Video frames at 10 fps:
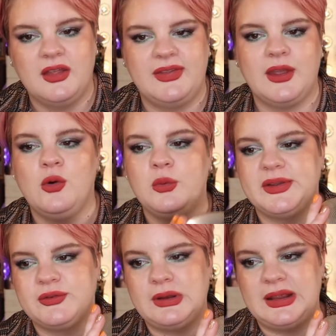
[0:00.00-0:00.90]
They
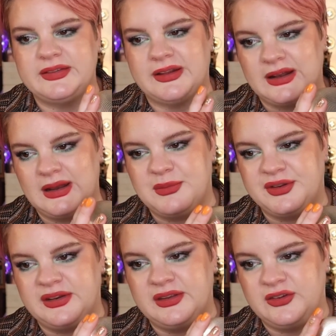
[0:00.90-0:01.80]
always release like
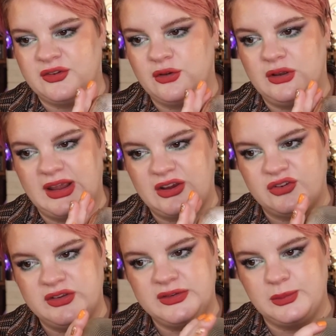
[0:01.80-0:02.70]
limited edition
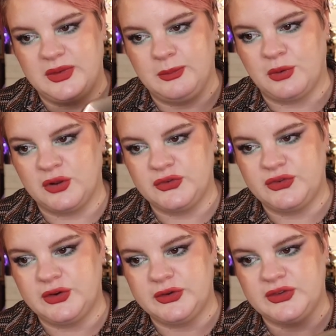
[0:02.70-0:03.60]
collections with
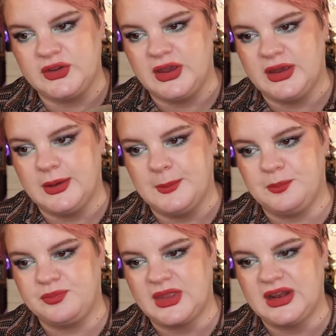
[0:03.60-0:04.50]
bronzers,
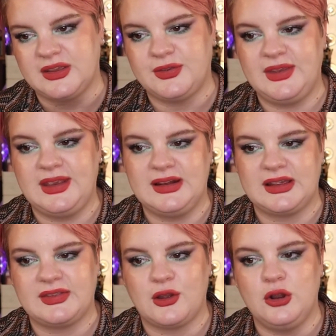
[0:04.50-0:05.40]
and I think
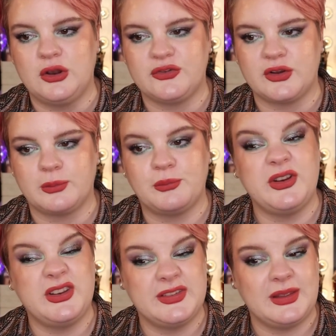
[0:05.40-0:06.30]
like the colors are
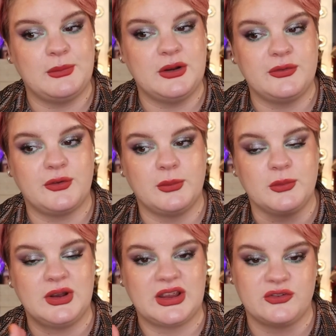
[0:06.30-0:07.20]
pretty similar from
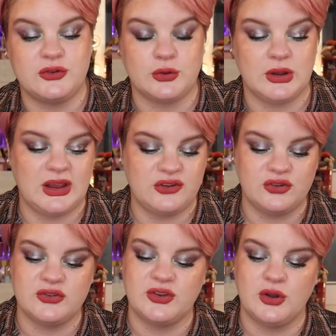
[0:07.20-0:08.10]
collection to
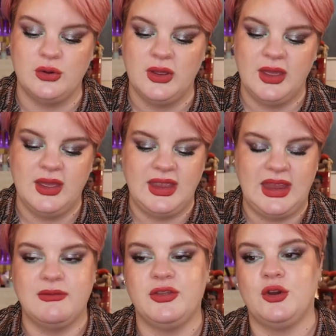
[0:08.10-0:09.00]
collection, so
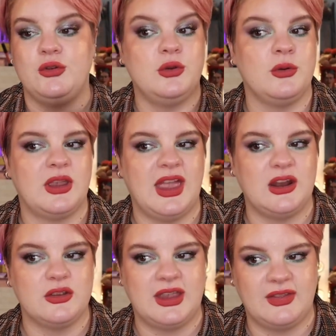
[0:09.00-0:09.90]
even though you
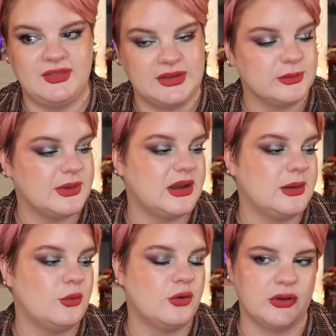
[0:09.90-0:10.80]
cannot get this one
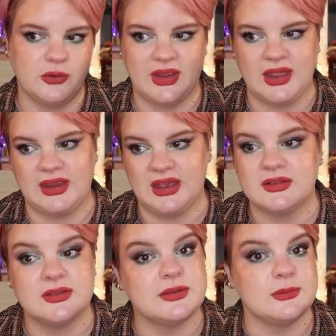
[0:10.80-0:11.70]
anymore, you can
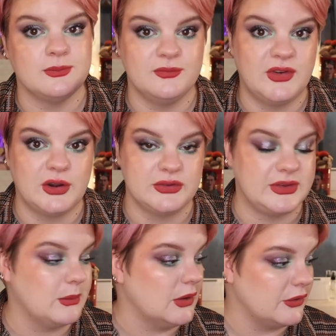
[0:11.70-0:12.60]
get a very
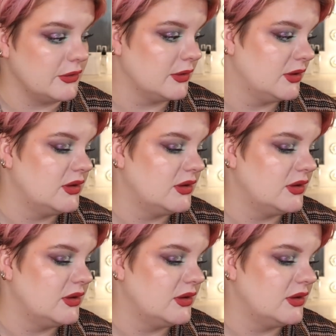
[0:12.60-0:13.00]
similar